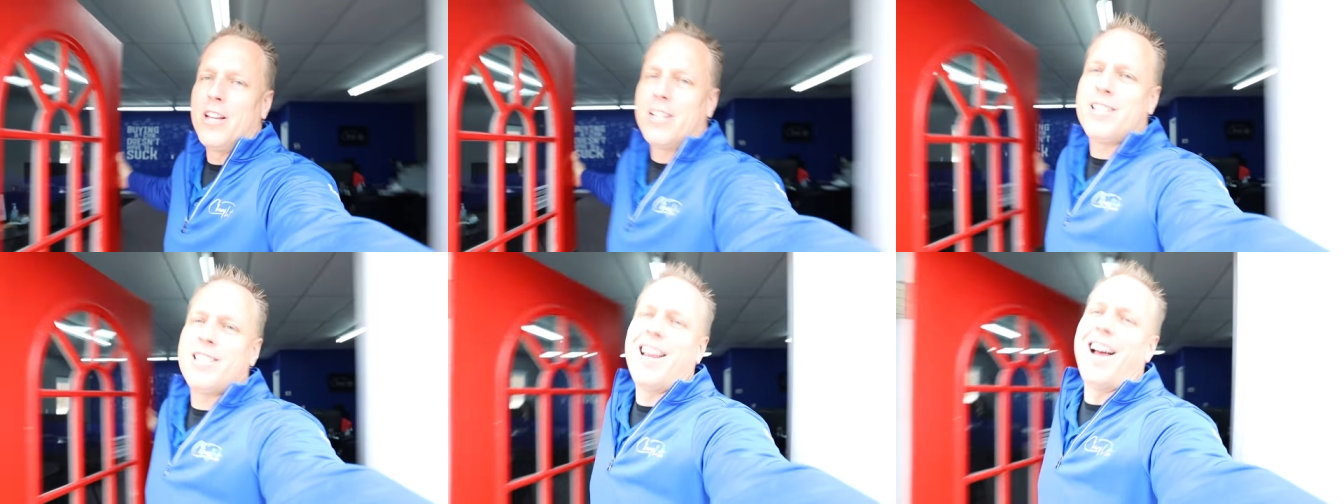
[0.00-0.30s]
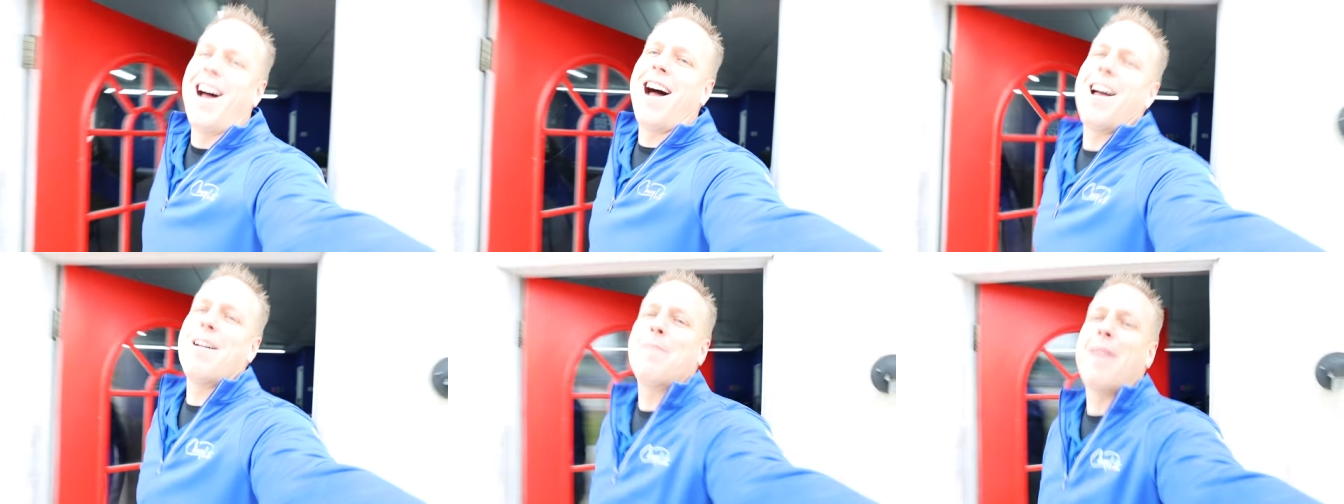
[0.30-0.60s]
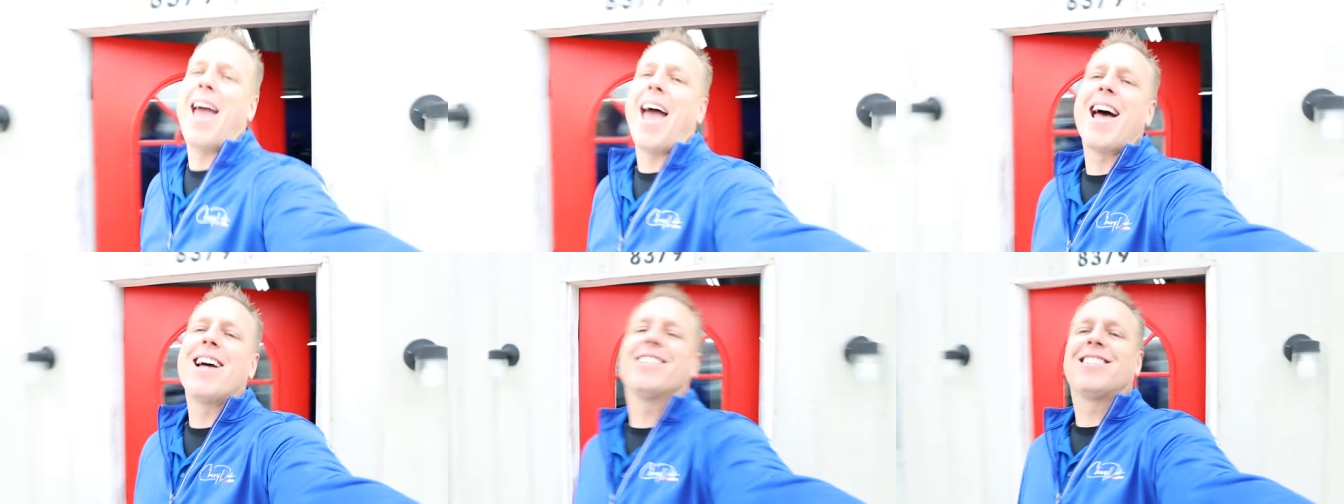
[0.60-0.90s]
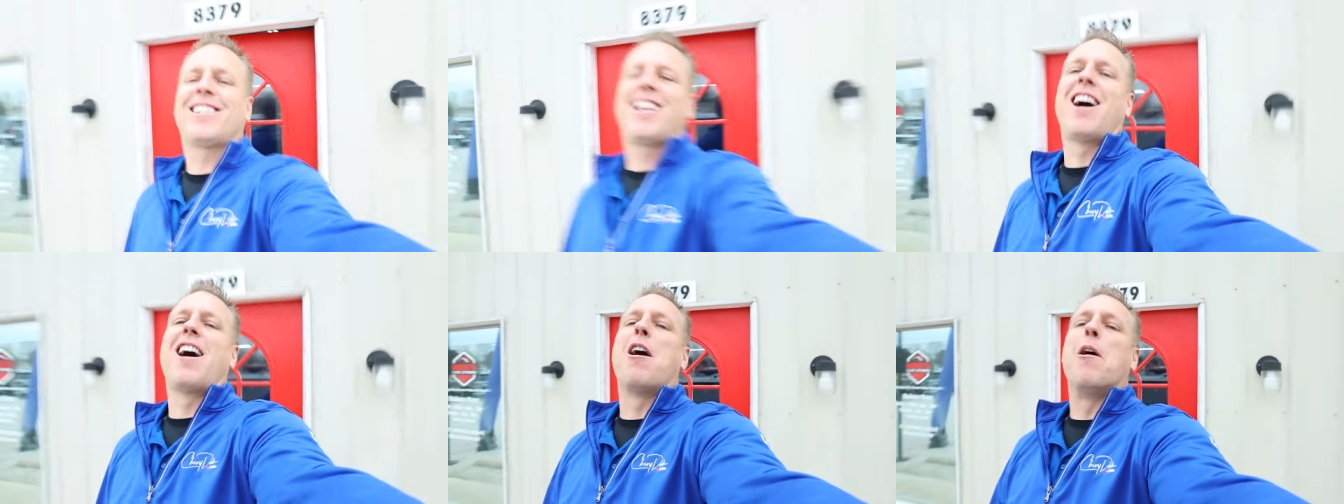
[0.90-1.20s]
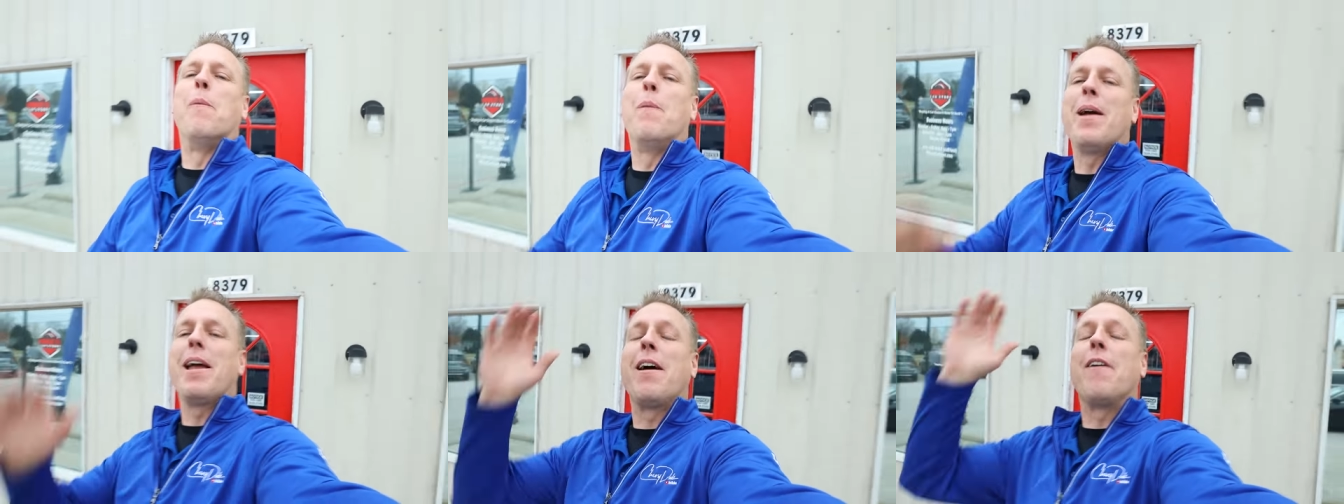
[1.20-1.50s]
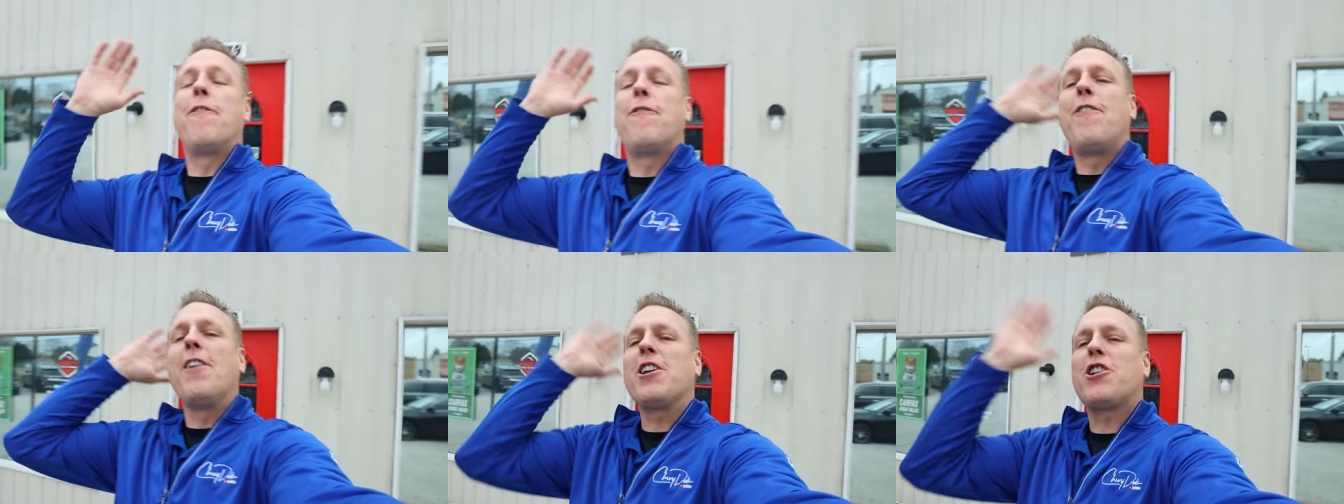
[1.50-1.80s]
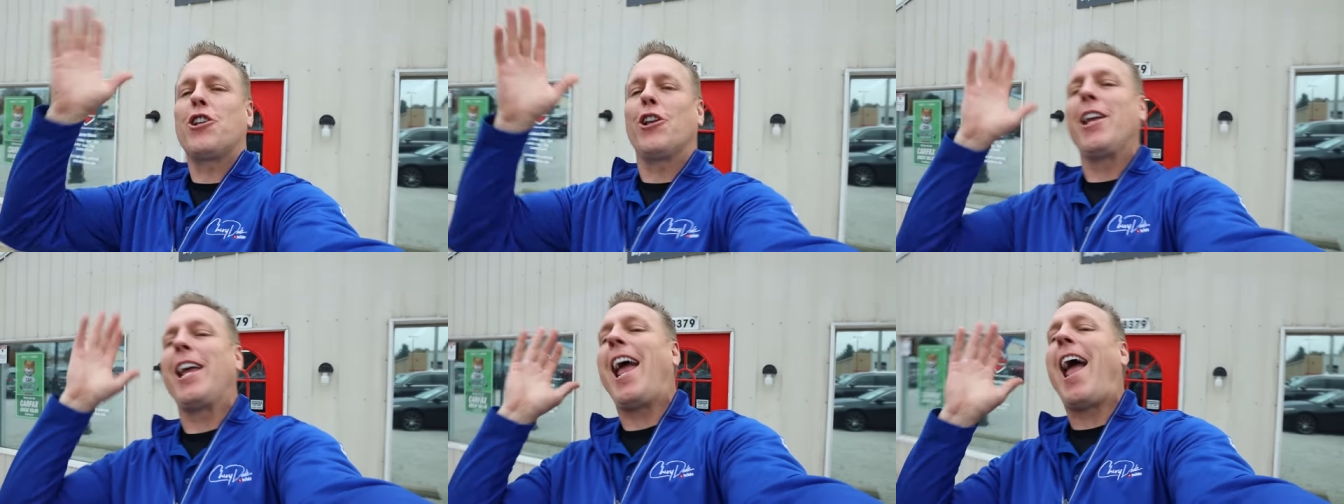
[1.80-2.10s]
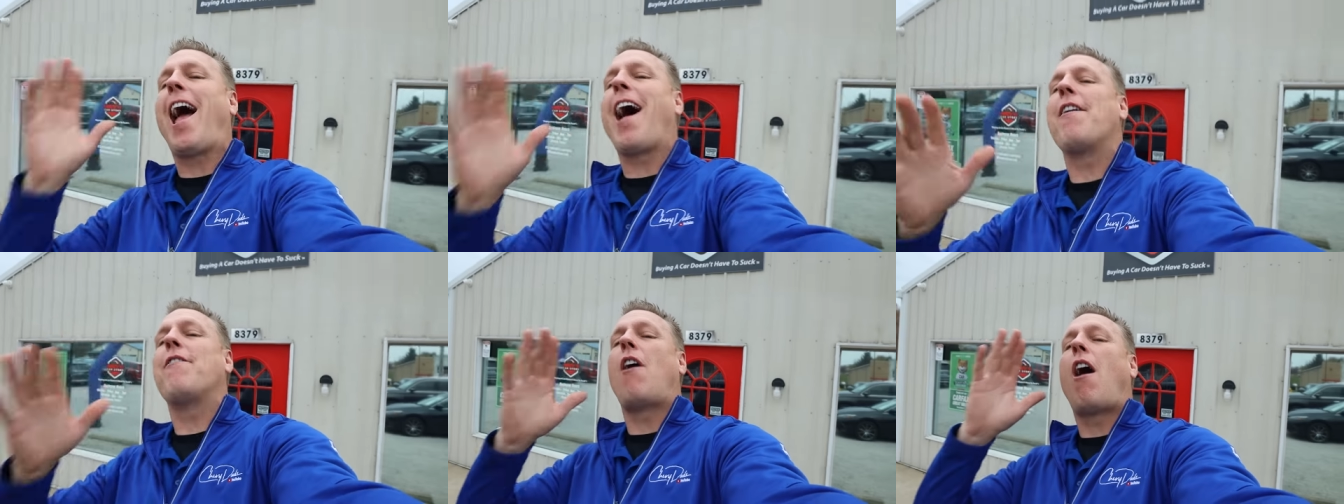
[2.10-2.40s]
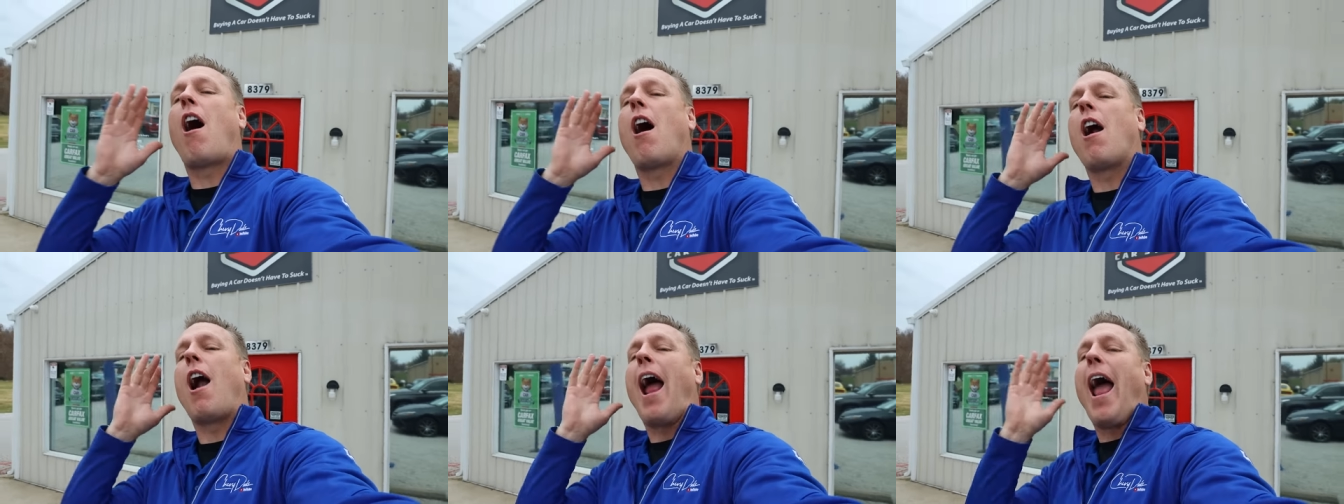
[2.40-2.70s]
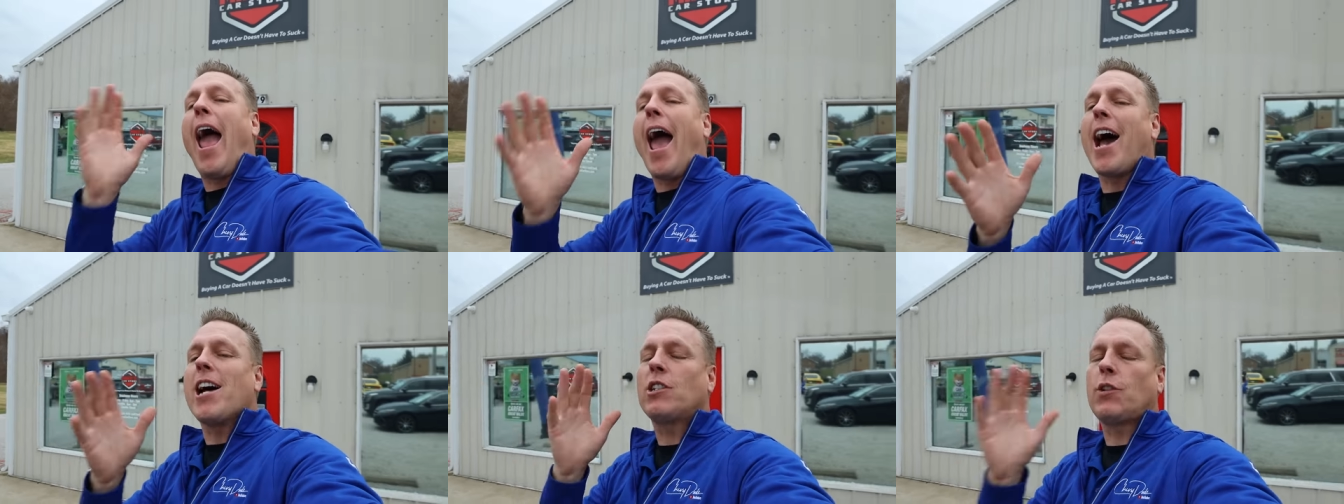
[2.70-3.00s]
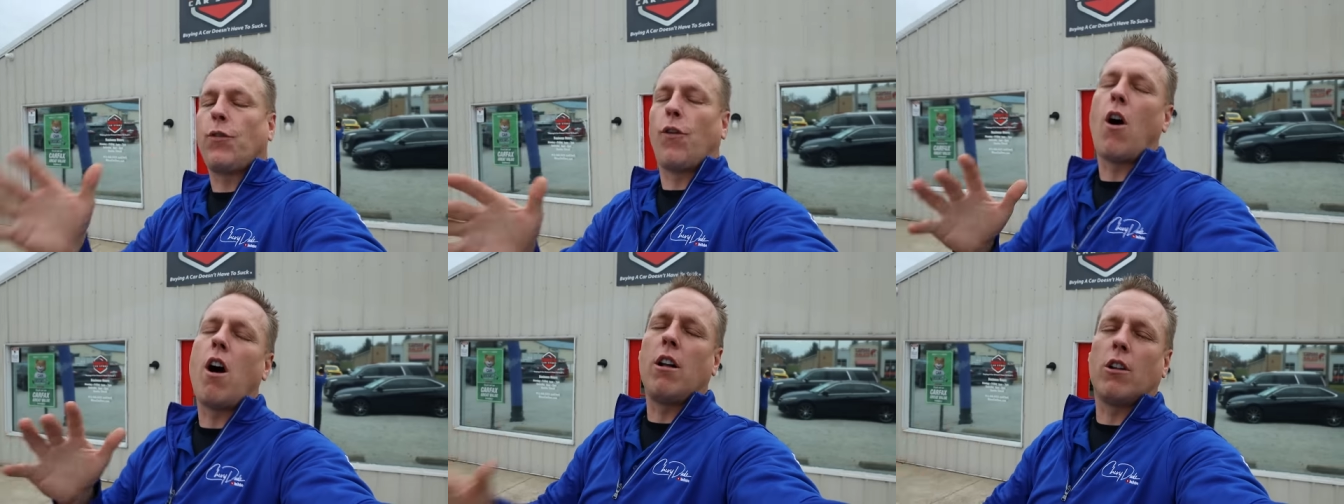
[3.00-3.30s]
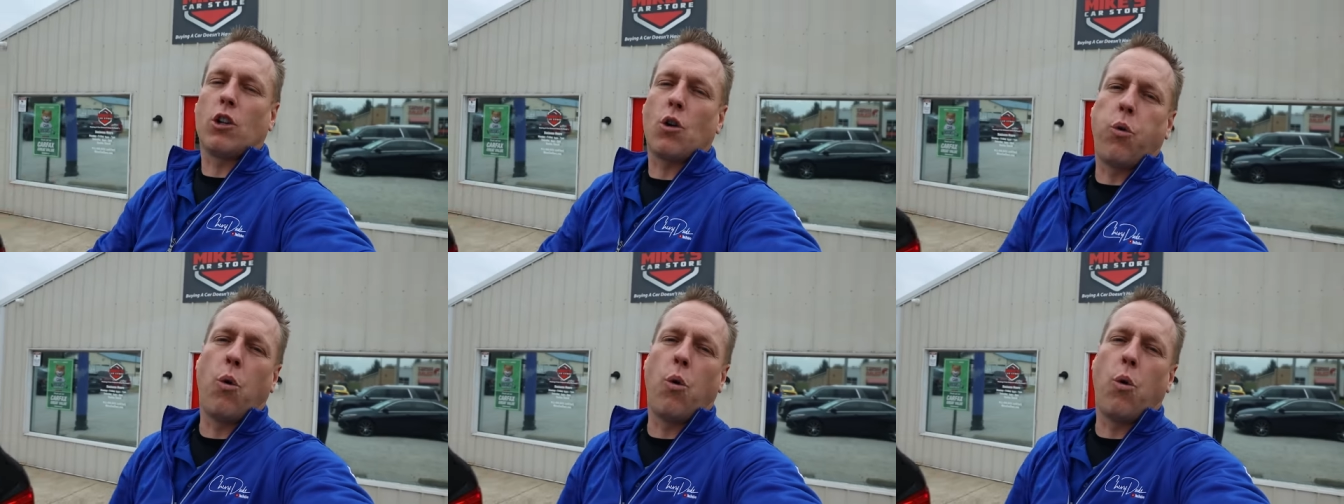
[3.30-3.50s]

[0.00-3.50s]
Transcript: The time has come. We officially have our asphalt